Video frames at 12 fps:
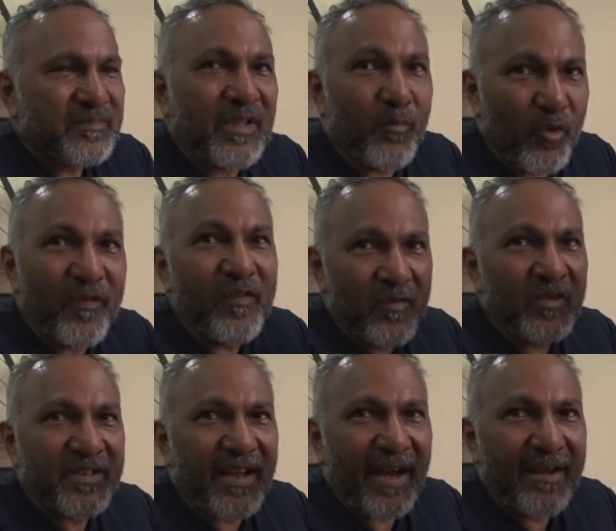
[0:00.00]
The movie
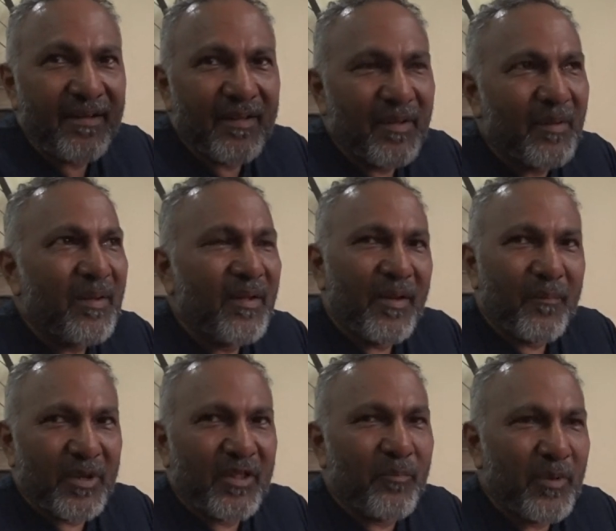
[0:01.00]
was grand.
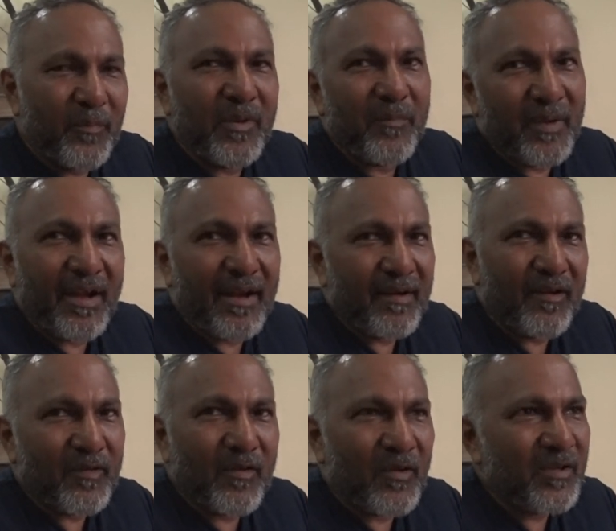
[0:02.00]
But the people behind it
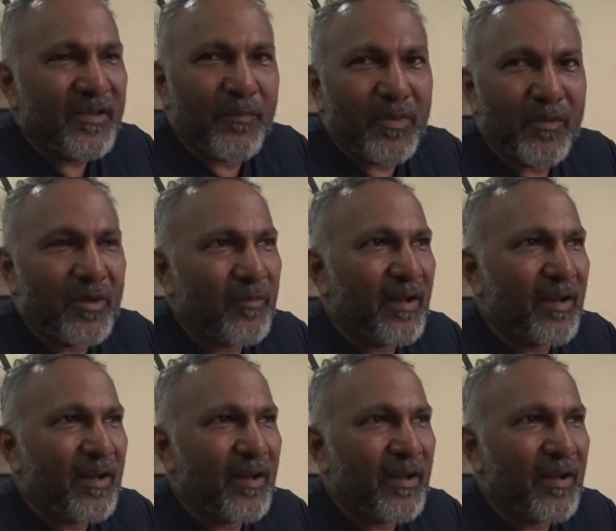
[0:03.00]
were all simple people.